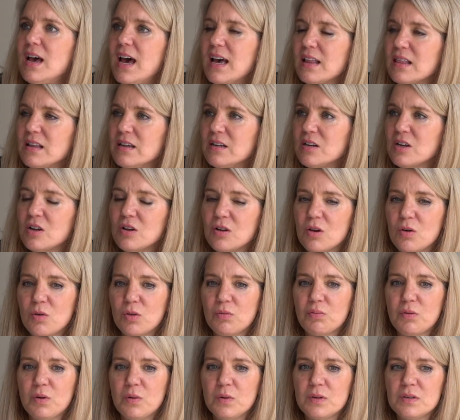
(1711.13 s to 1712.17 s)
athlete can go
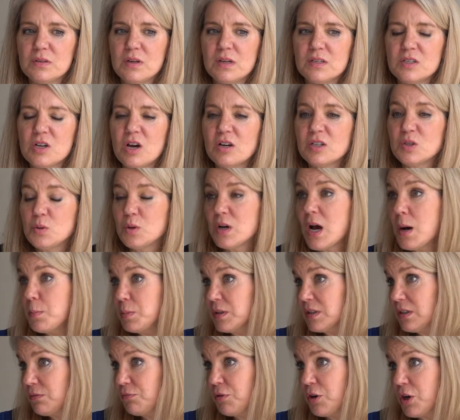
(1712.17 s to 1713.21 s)
through and talk to a
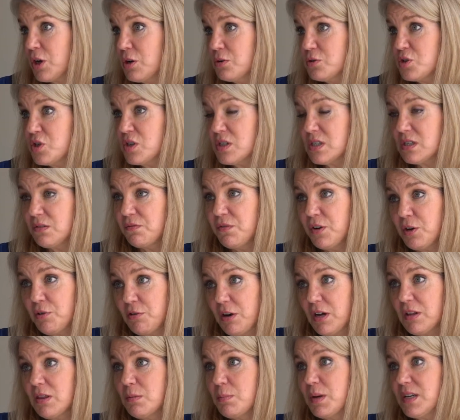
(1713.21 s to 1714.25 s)
couple different coaches and figure
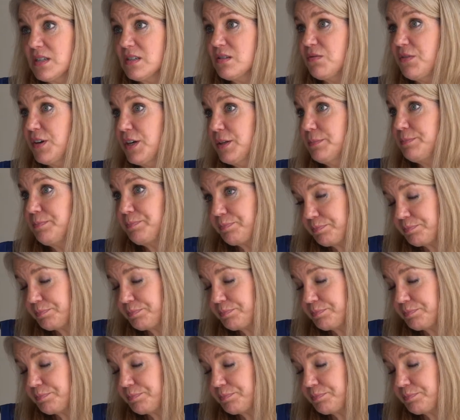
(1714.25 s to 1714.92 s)
out the best fit.